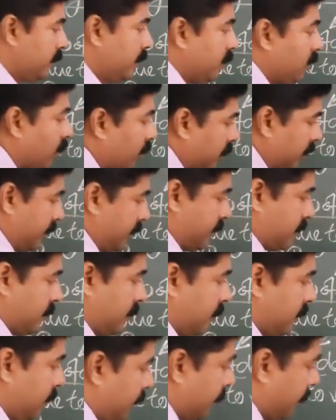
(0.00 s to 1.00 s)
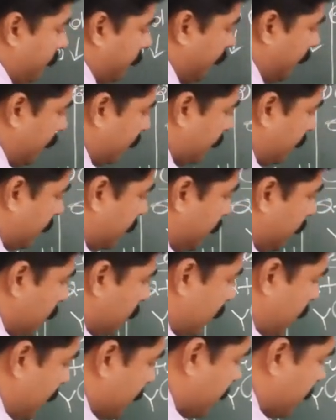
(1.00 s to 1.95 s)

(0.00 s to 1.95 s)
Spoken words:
Denote it. Then the initial